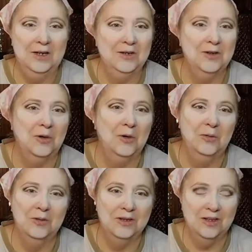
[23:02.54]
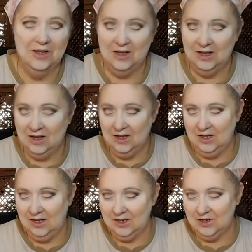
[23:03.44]
I don't.
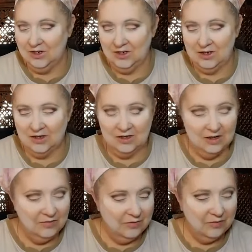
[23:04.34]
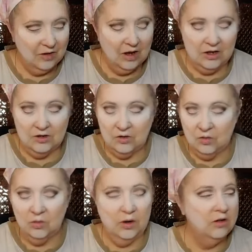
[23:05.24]
It's just, I
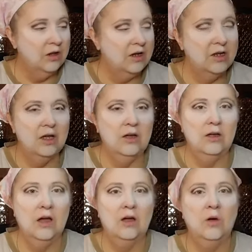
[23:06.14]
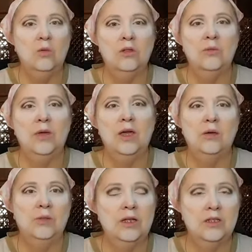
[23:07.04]
go where the
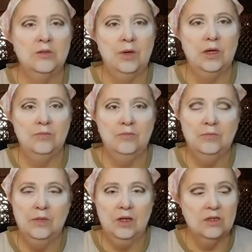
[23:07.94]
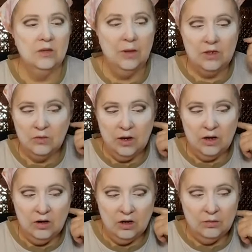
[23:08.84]
makeup leads me. That's the best way I
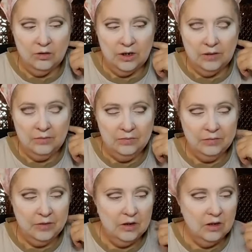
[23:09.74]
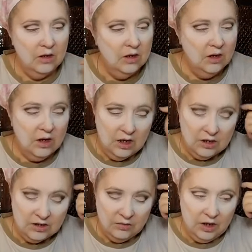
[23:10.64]
know how to put it.
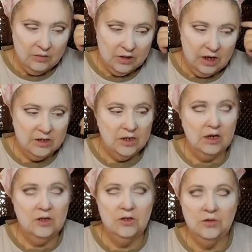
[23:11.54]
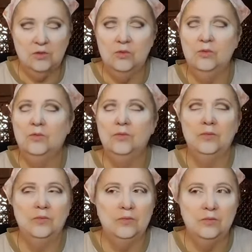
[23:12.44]
And sometimes, yes, I do
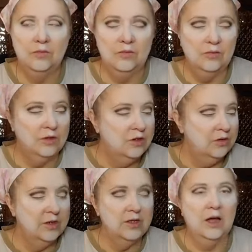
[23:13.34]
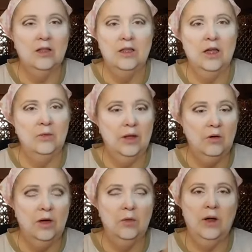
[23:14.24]
exactly that. I'm like,
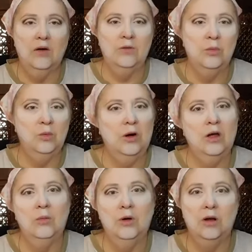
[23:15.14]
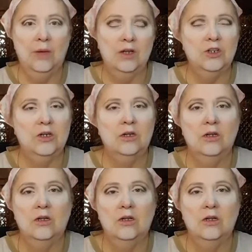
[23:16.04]
okay, what outfit I'm wearing, I'm going to match it.